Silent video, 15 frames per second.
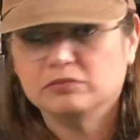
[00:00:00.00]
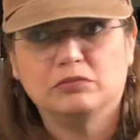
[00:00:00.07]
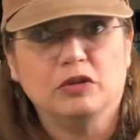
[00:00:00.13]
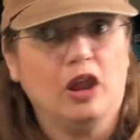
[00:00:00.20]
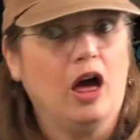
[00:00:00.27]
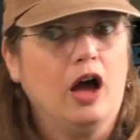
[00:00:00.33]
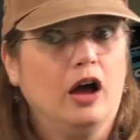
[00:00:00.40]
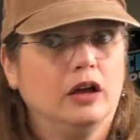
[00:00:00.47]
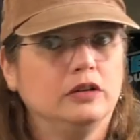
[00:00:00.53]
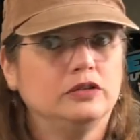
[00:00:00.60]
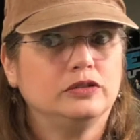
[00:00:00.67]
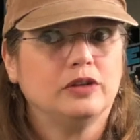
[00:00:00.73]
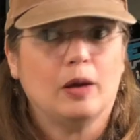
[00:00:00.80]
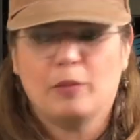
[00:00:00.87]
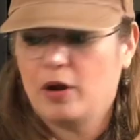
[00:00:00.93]

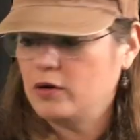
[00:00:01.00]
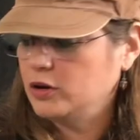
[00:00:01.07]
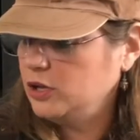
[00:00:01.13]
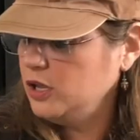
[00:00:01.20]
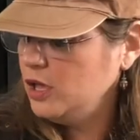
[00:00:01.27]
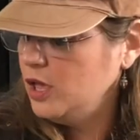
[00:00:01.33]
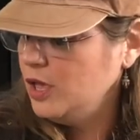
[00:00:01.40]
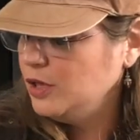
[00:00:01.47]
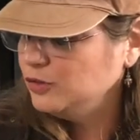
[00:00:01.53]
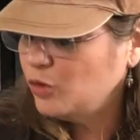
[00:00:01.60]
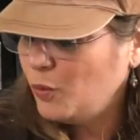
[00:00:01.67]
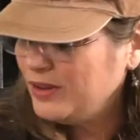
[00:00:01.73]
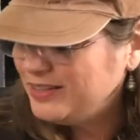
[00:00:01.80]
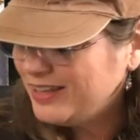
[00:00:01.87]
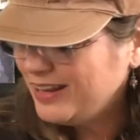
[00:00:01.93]
lugs, apparently. So
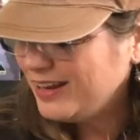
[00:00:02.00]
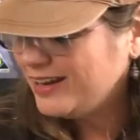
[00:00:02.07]
we did it,